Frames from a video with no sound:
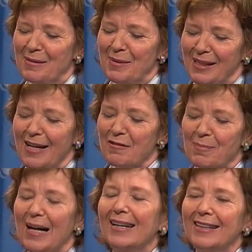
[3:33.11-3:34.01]
We're kind of
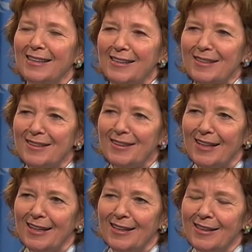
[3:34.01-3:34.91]
pioneers
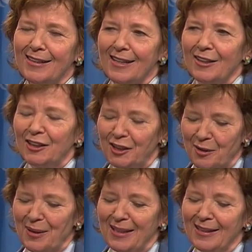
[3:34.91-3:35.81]
in
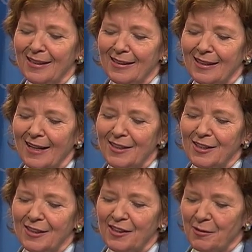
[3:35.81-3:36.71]
showing
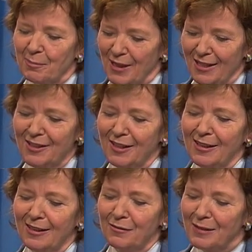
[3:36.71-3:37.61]
that there's a
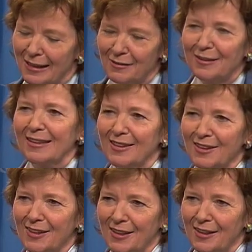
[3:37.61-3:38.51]
practical
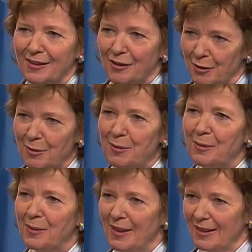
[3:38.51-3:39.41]
relevance
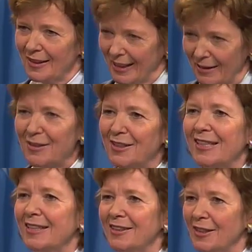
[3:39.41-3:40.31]
to the
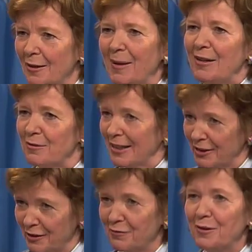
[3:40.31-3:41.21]
guarantees about
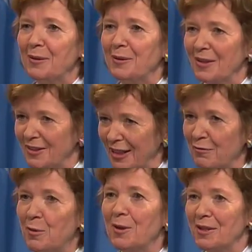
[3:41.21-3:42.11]
rights to food and
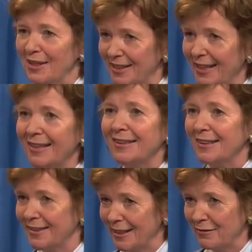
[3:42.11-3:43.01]
safe water and health
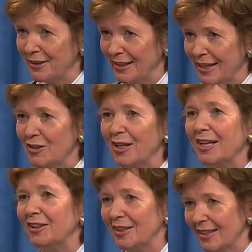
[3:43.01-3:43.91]
and safety and
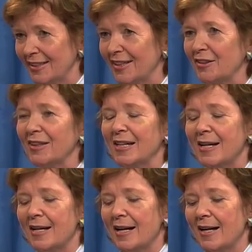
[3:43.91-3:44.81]
education, etc.
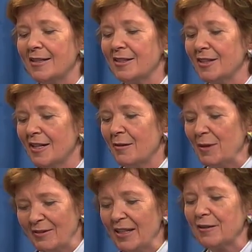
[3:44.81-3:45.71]
And
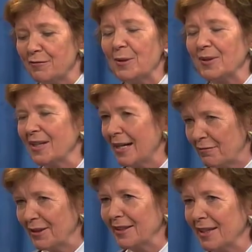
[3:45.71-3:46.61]
we have a lot of focus on
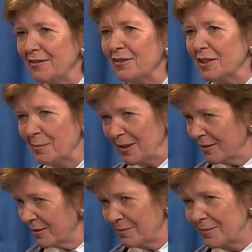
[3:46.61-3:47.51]
African countries, but
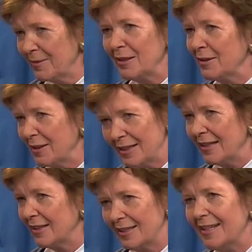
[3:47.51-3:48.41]
you know, the
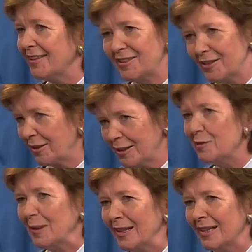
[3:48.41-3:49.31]
lessons are
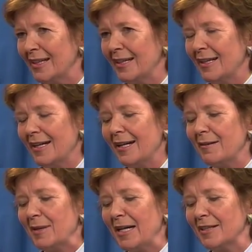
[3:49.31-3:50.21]
global.
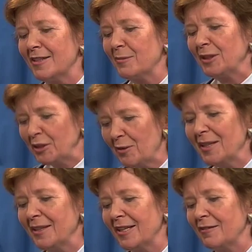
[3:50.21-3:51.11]
And we're
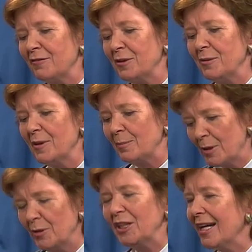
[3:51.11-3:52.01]
showing that if you
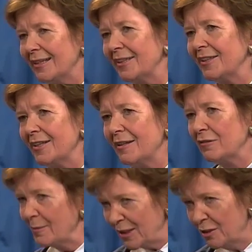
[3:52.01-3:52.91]
approach health
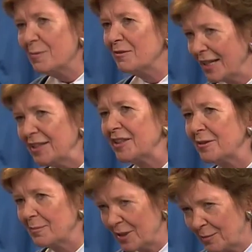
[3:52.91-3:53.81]
from a human
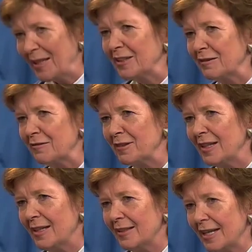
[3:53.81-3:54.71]
rights perspective,
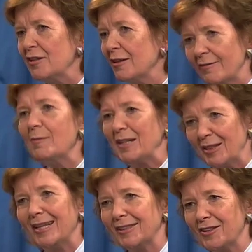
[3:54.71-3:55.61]
then you'll have a better
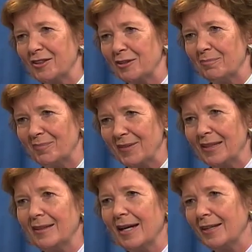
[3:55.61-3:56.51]
health system
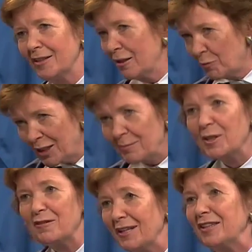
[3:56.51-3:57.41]
and it'll work
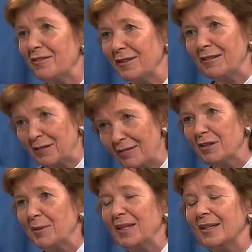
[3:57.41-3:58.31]
more effectively for
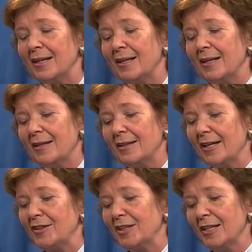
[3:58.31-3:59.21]
everyone.
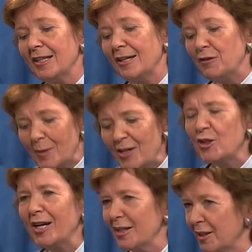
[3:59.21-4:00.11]
That if you
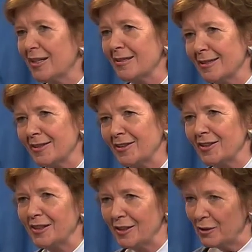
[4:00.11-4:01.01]
educate girls,
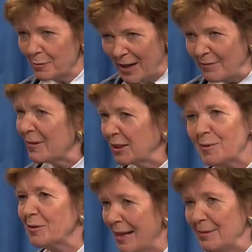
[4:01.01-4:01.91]
you have much
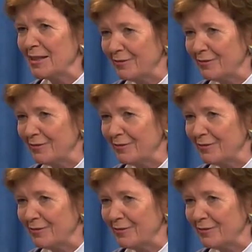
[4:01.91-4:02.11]
more rapid